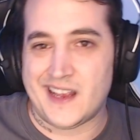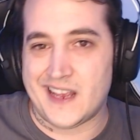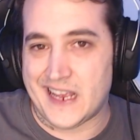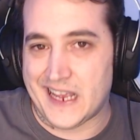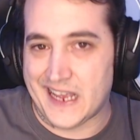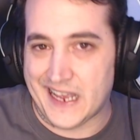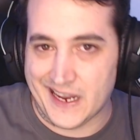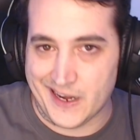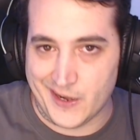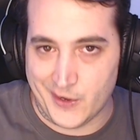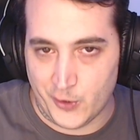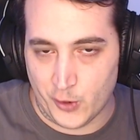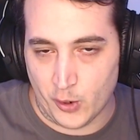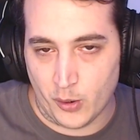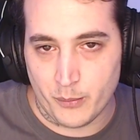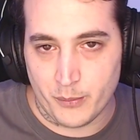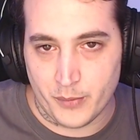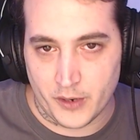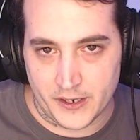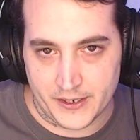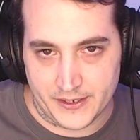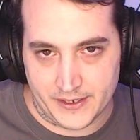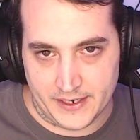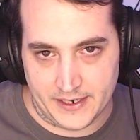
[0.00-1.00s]
and not
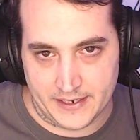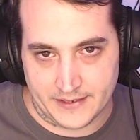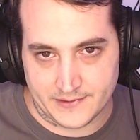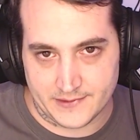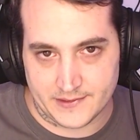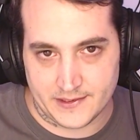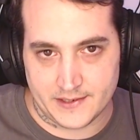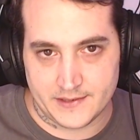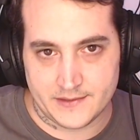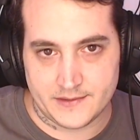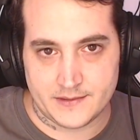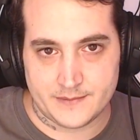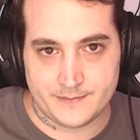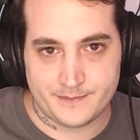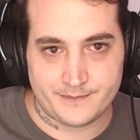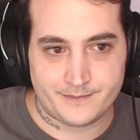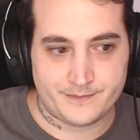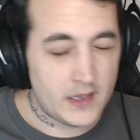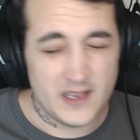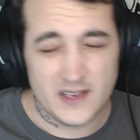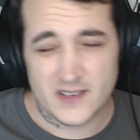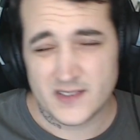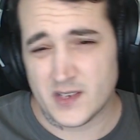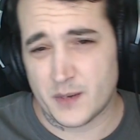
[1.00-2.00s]
buying a headset.
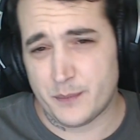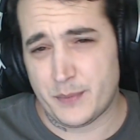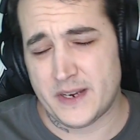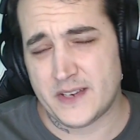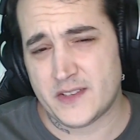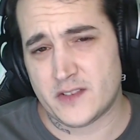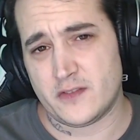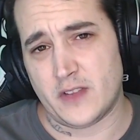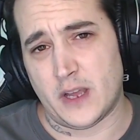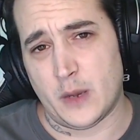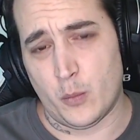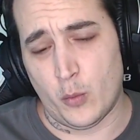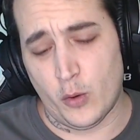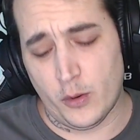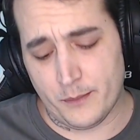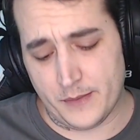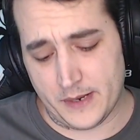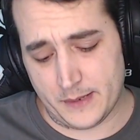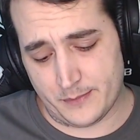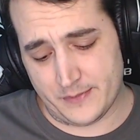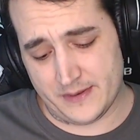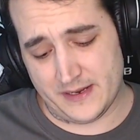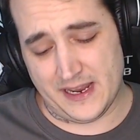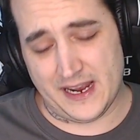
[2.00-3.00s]
So based on that, what
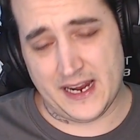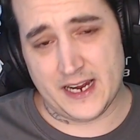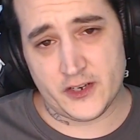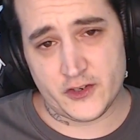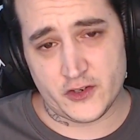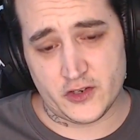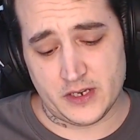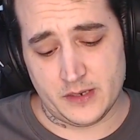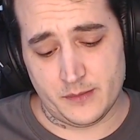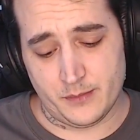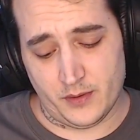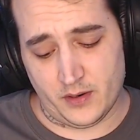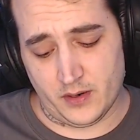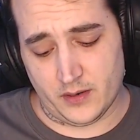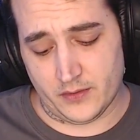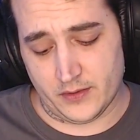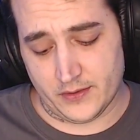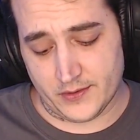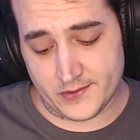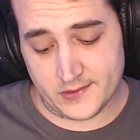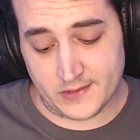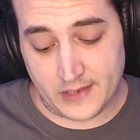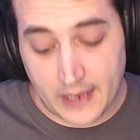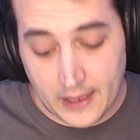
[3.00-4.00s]
made me actually buy
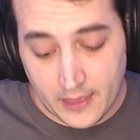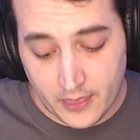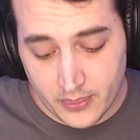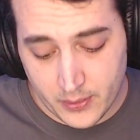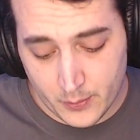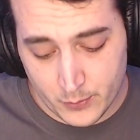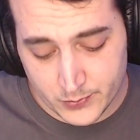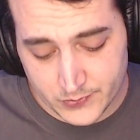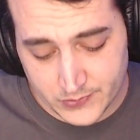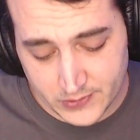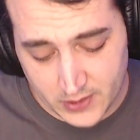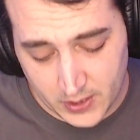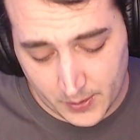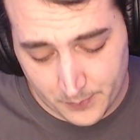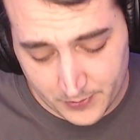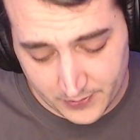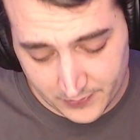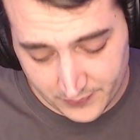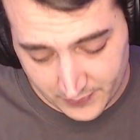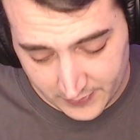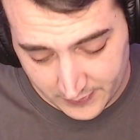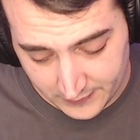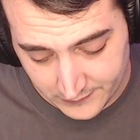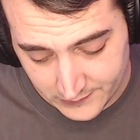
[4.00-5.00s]
this? There was a couple of
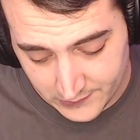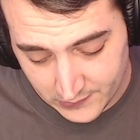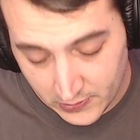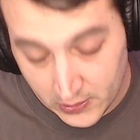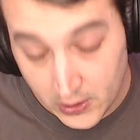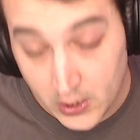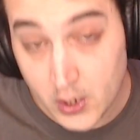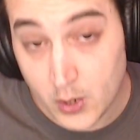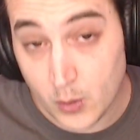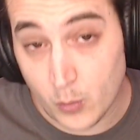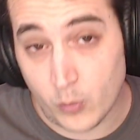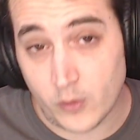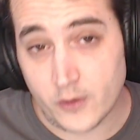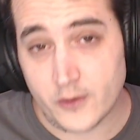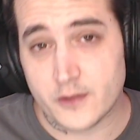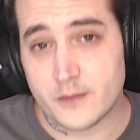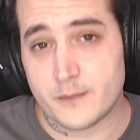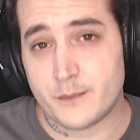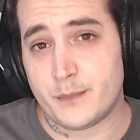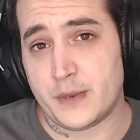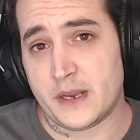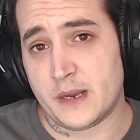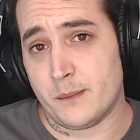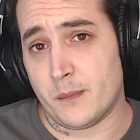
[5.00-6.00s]
things. One of them
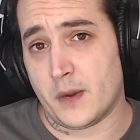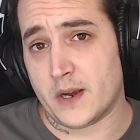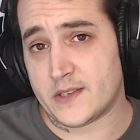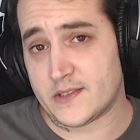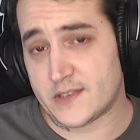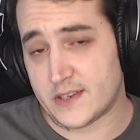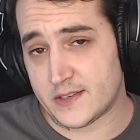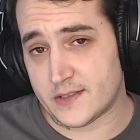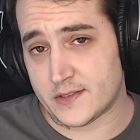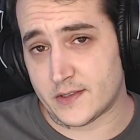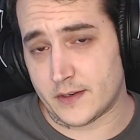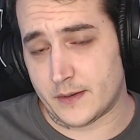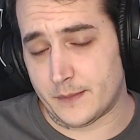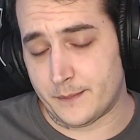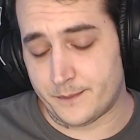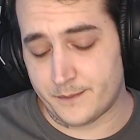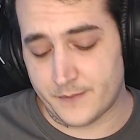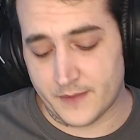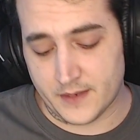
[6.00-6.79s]
being my sister.